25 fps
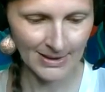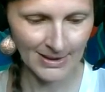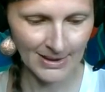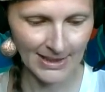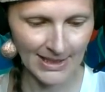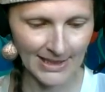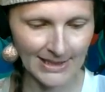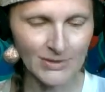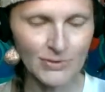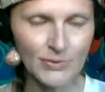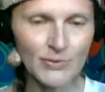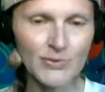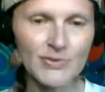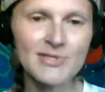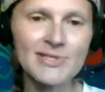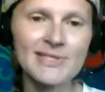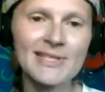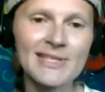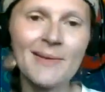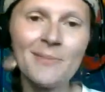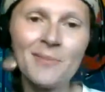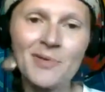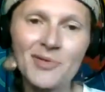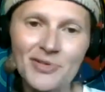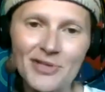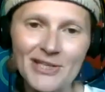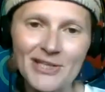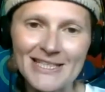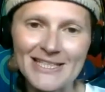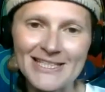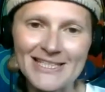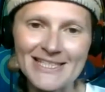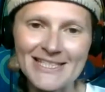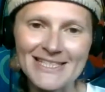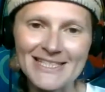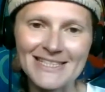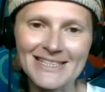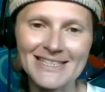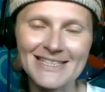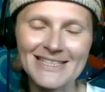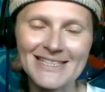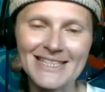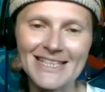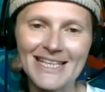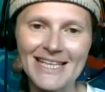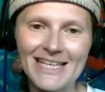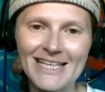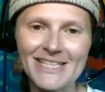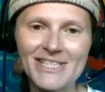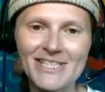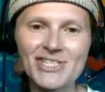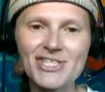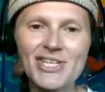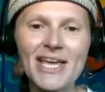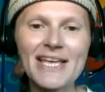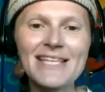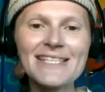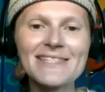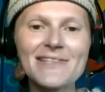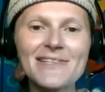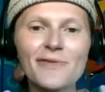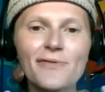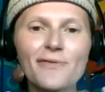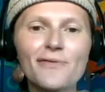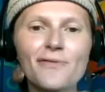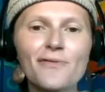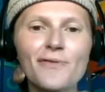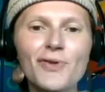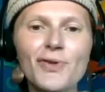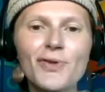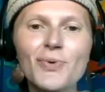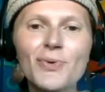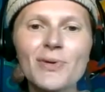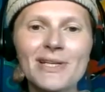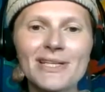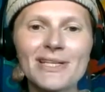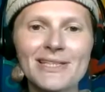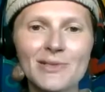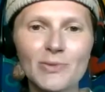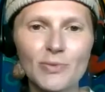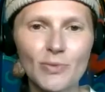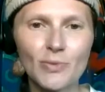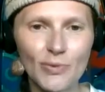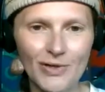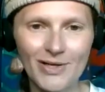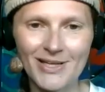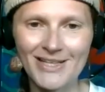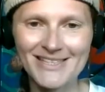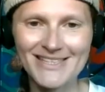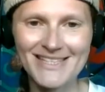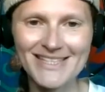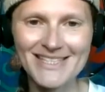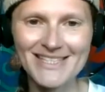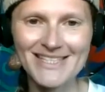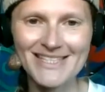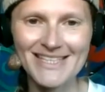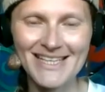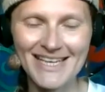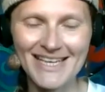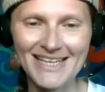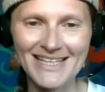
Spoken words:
And to summarize it in just a few little words,